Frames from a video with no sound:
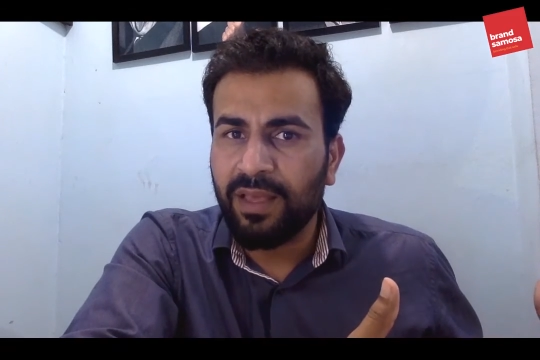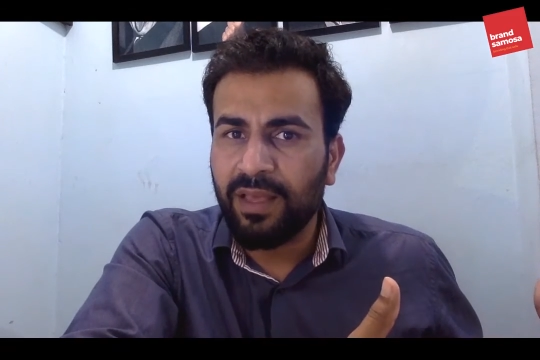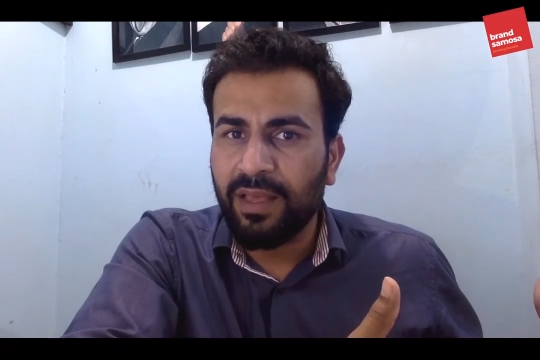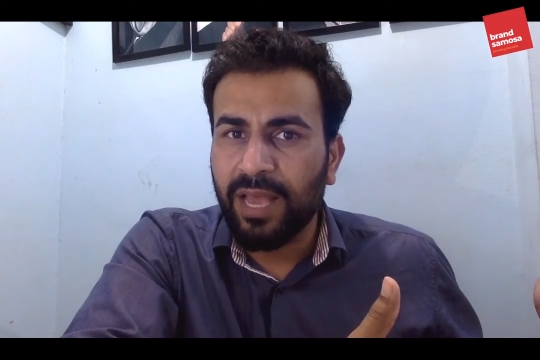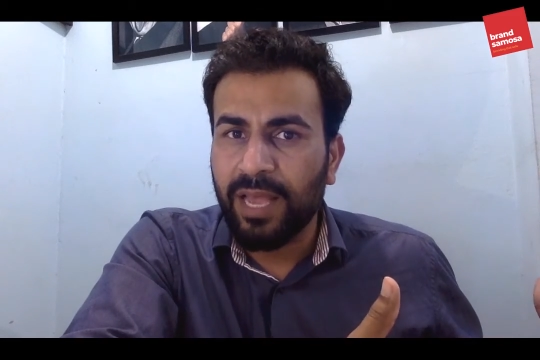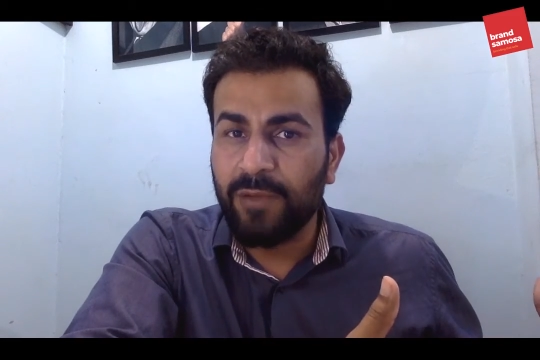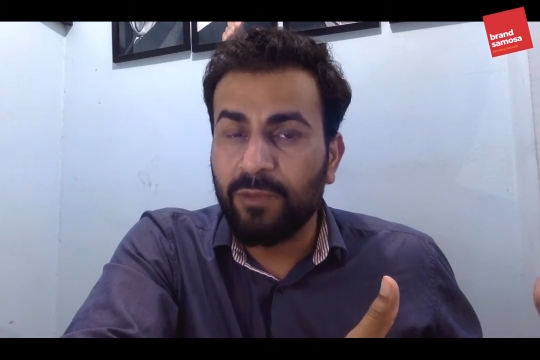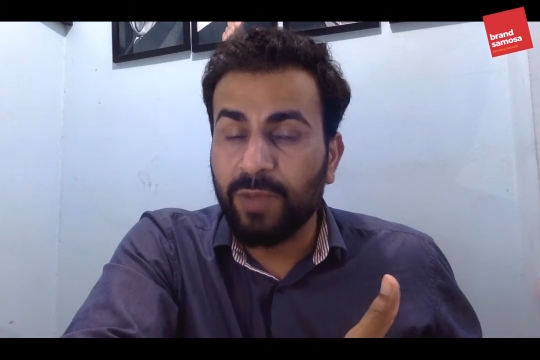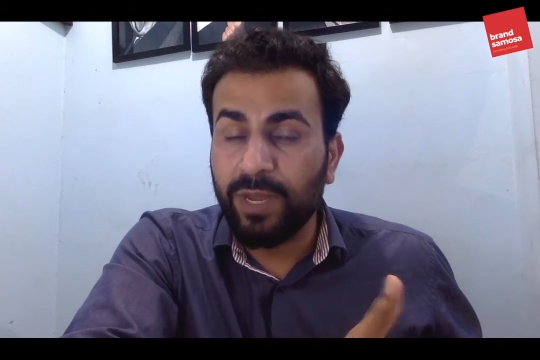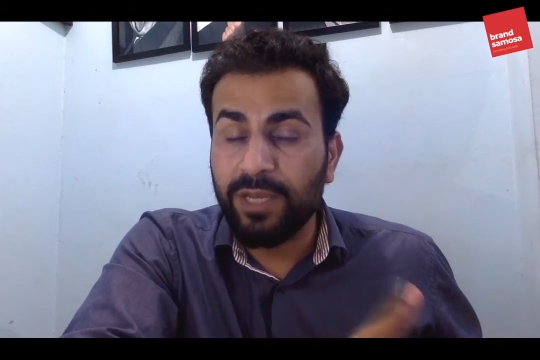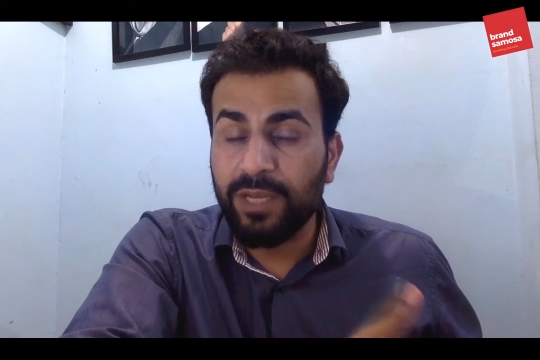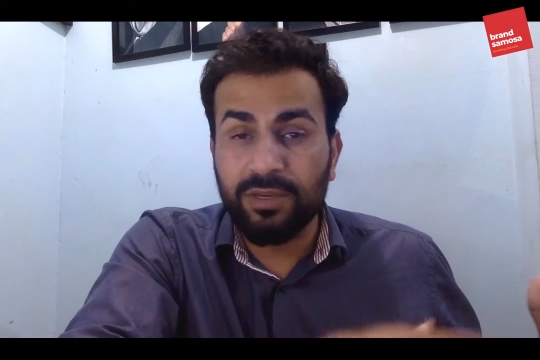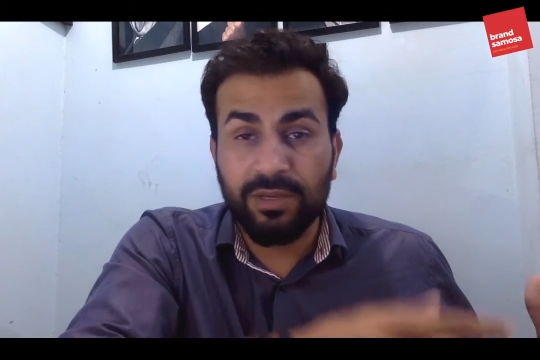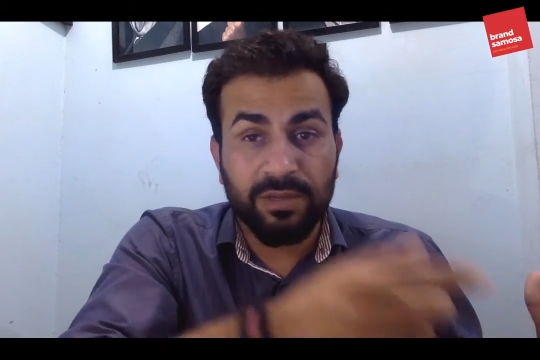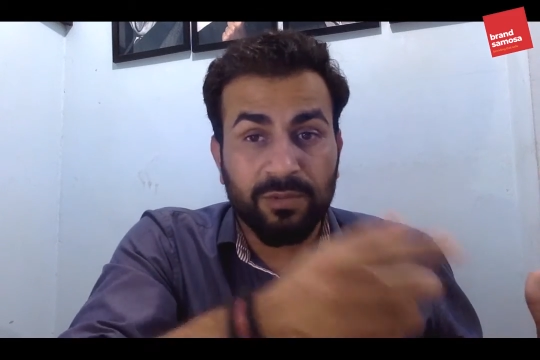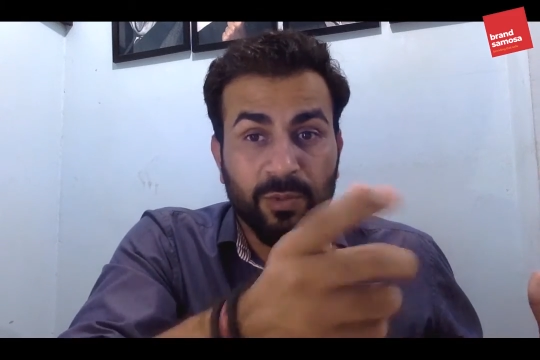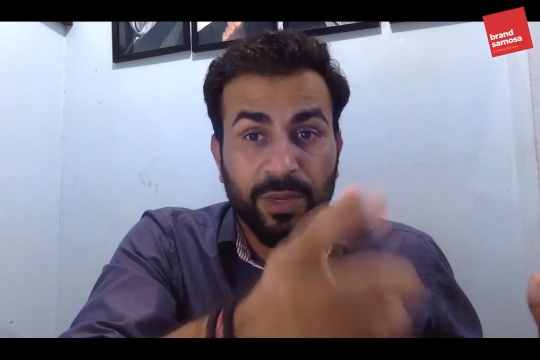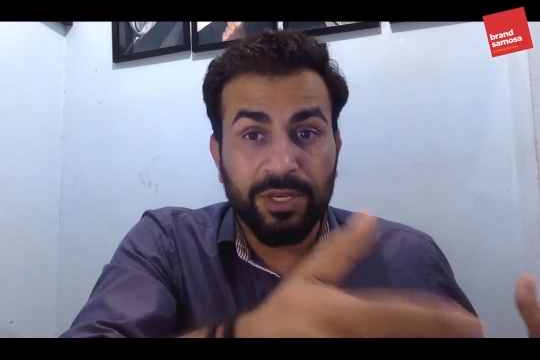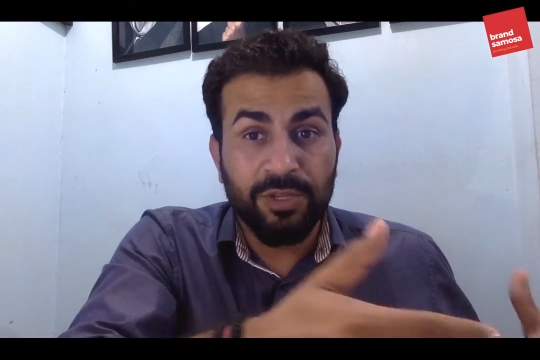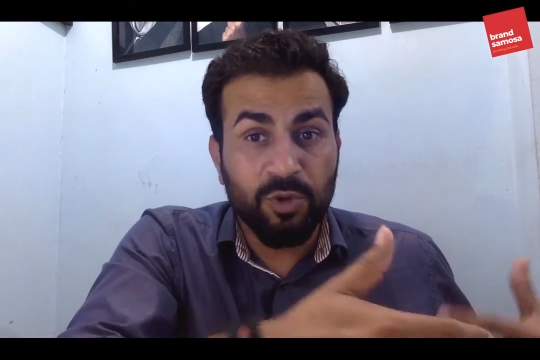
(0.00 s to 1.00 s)
And when,
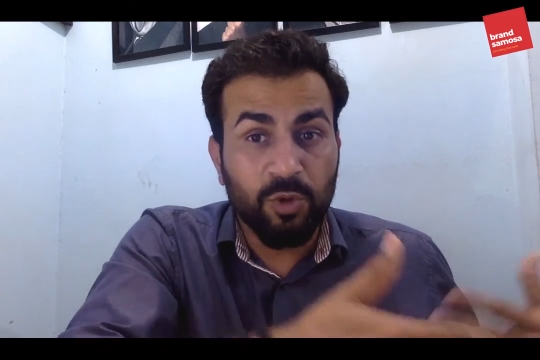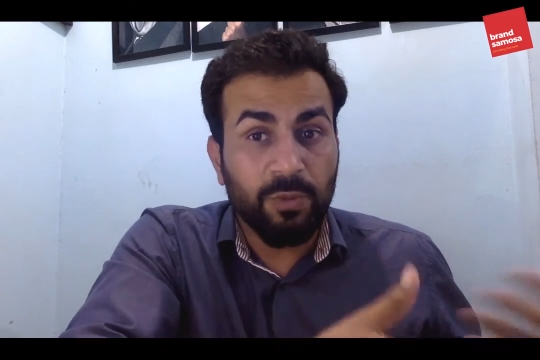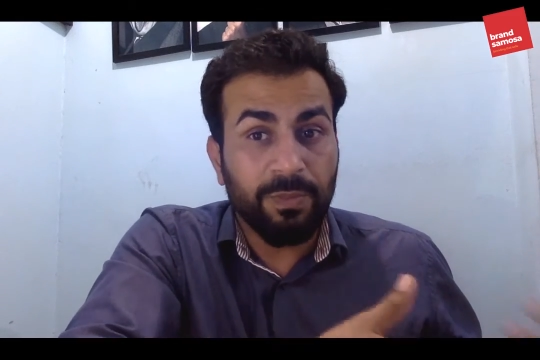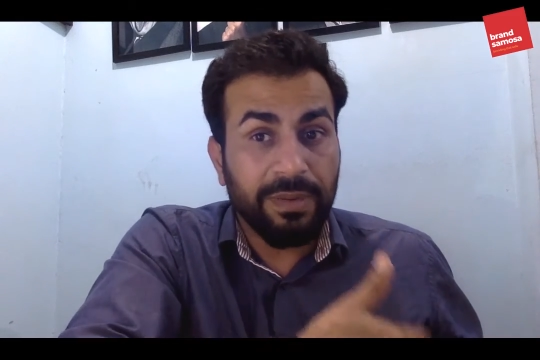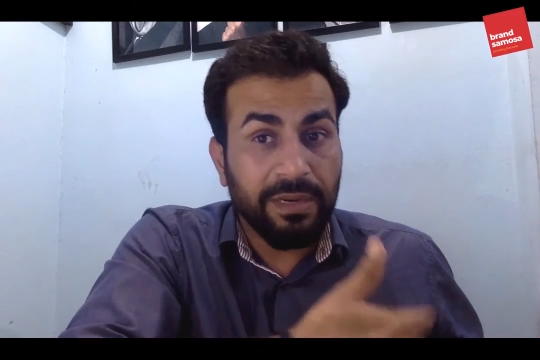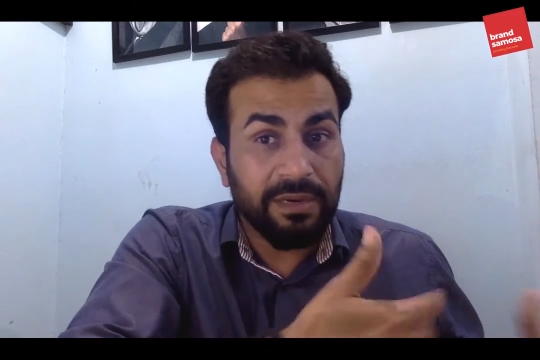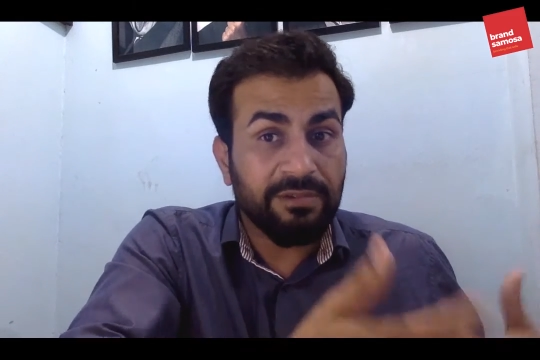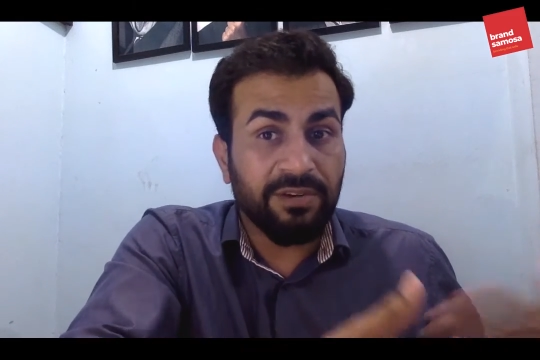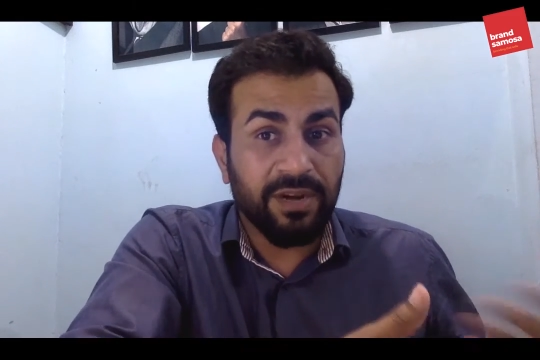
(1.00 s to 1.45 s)
when you build